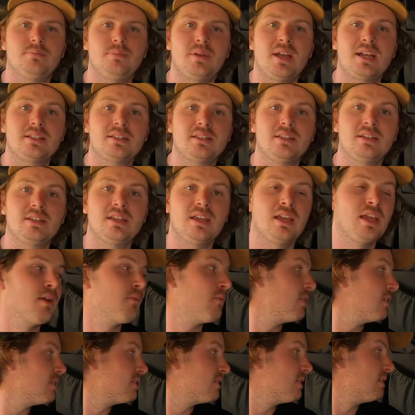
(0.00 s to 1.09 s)
Back to the
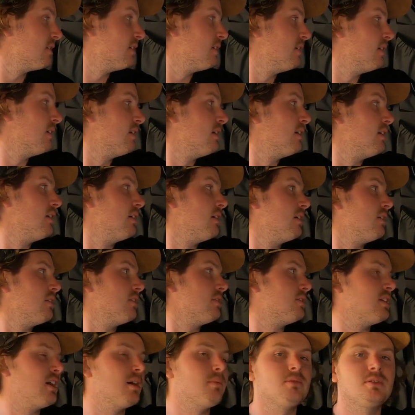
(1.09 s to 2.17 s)
canvas.
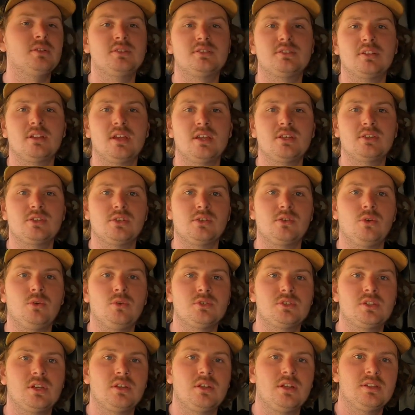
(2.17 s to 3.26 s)
The double insulation
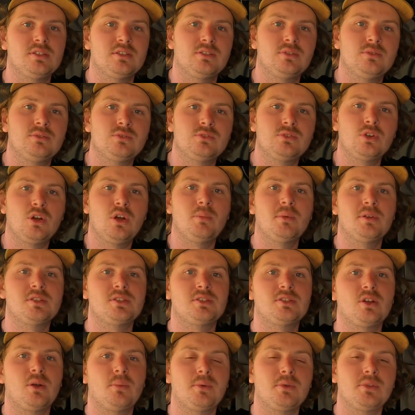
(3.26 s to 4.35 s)
also does a good job at
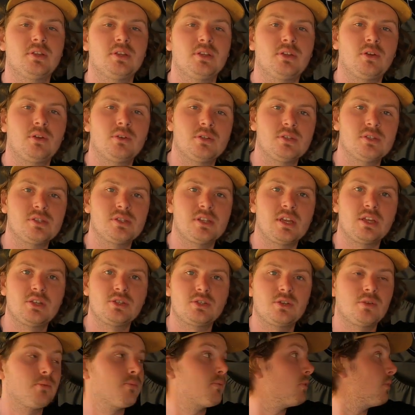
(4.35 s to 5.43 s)
stopping the
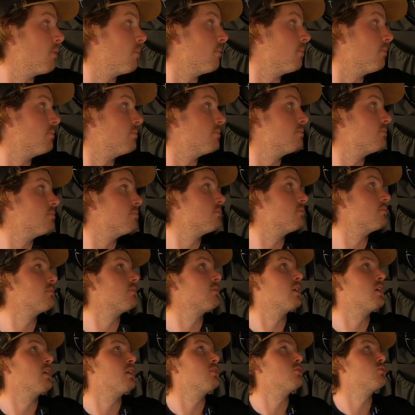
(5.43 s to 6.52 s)
condensation from
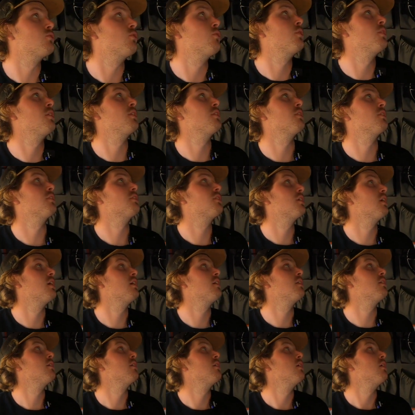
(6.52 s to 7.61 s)
getting drawn into the
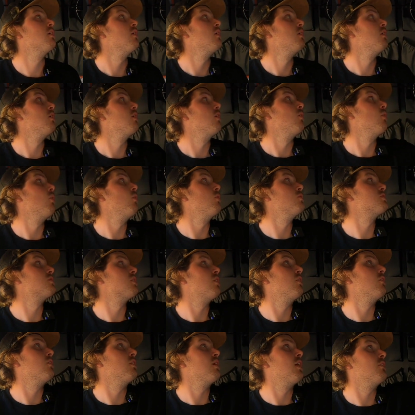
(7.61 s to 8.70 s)
tent.
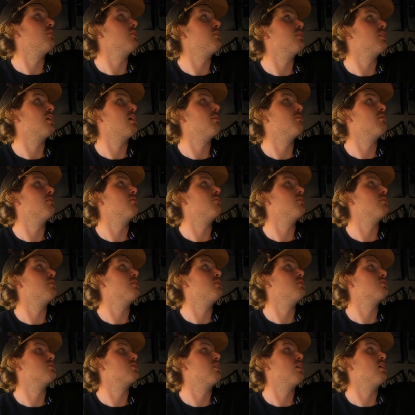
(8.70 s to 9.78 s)
Also, Alucab have
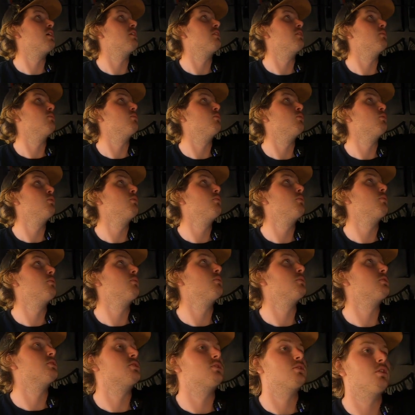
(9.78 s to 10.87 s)
insulated the roof,
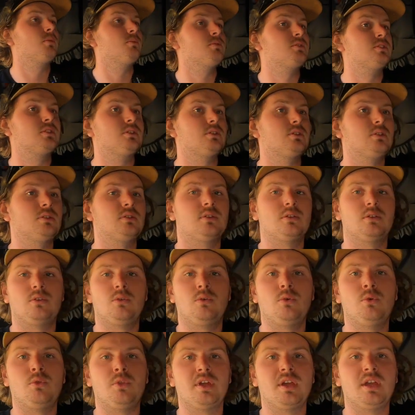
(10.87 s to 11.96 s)
which stops
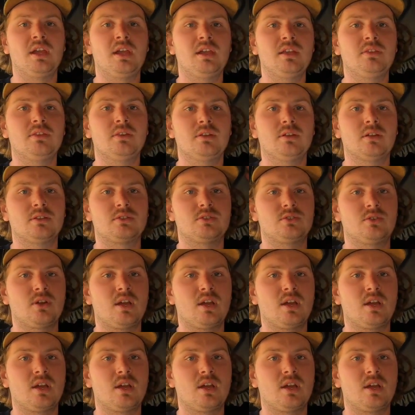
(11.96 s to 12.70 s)
all the heat that